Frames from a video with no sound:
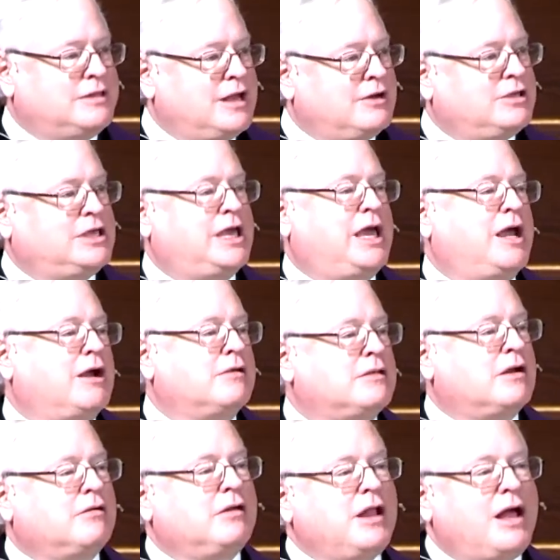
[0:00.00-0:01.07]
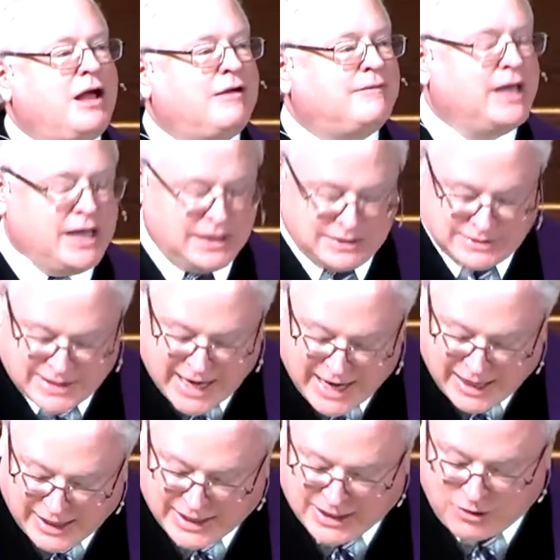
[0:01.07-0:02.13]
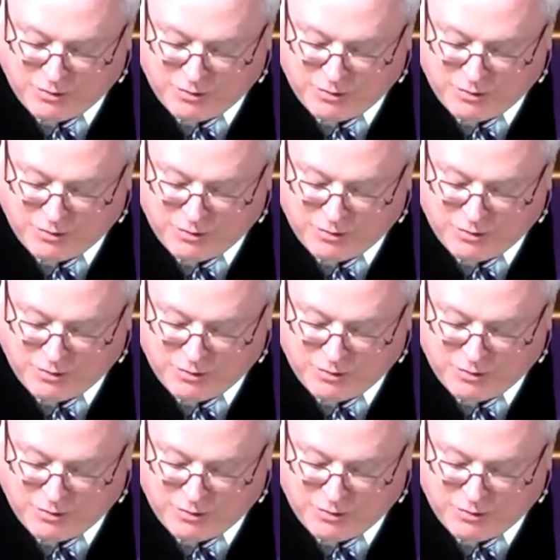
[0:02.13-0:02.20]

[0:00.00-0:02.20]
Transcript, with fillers: their care, their love daily,